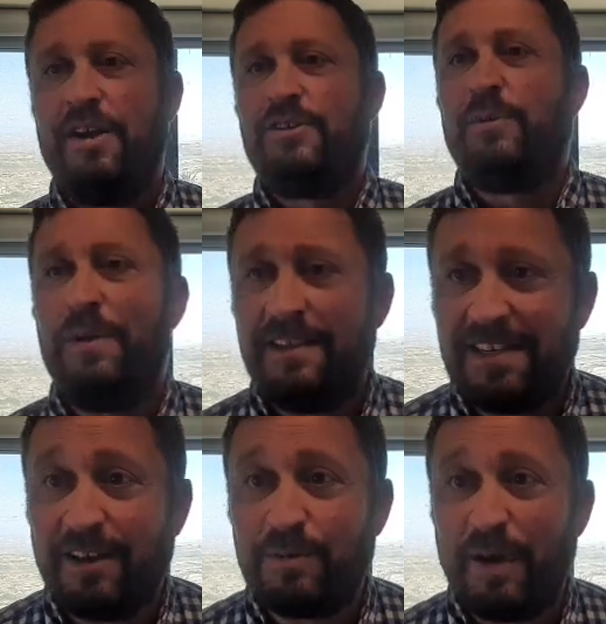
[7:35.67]
So be in
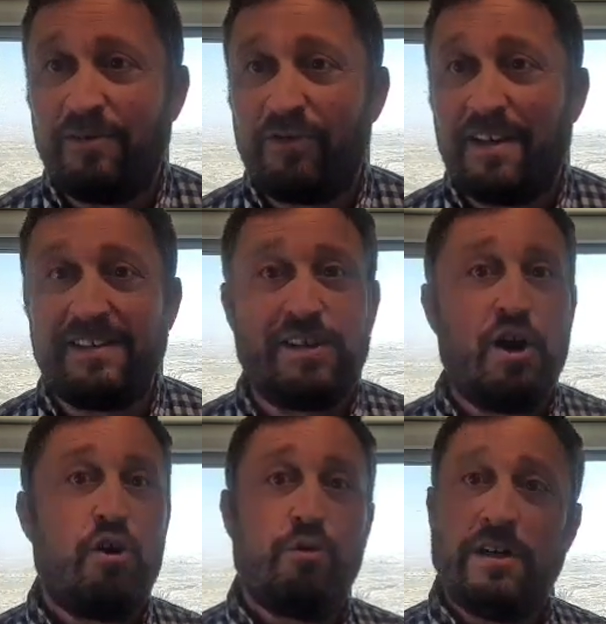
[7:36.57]
touch, my
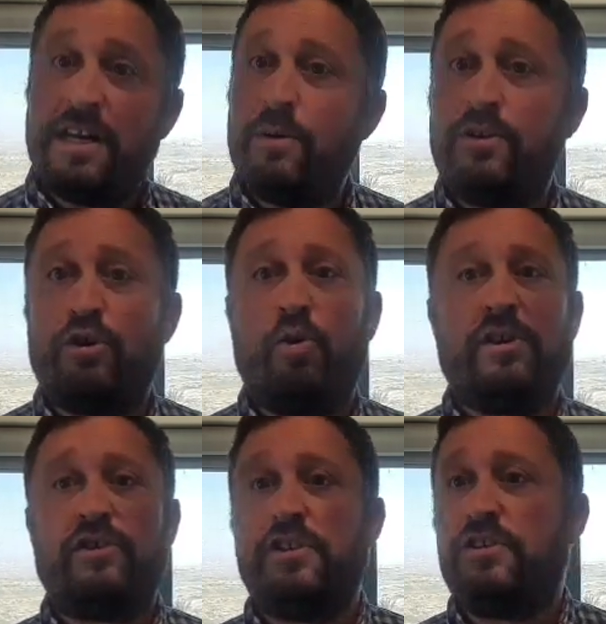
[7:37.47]
friends. Reach out with your
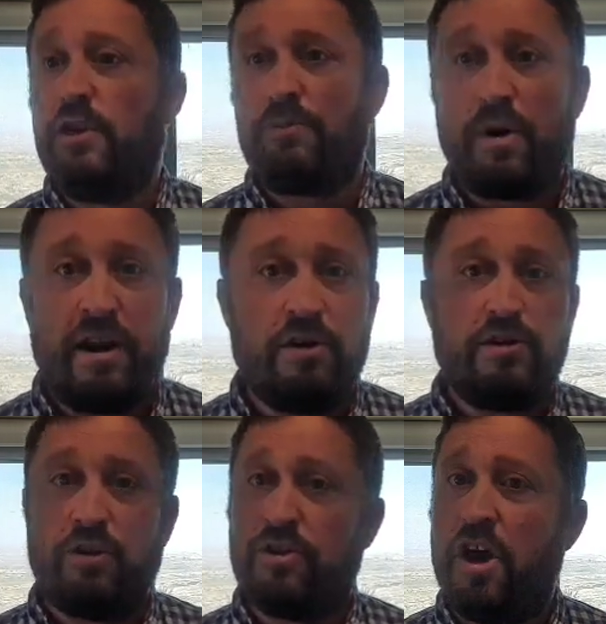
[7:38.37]
questions, your
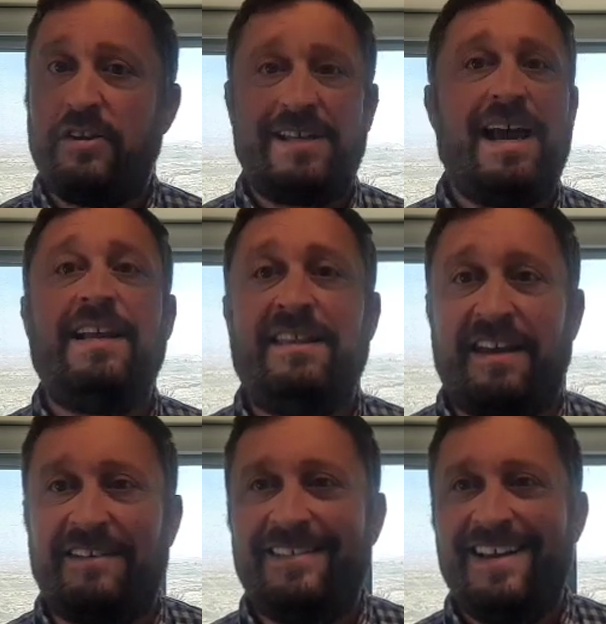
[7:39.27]
prayers, your thoughts, anything.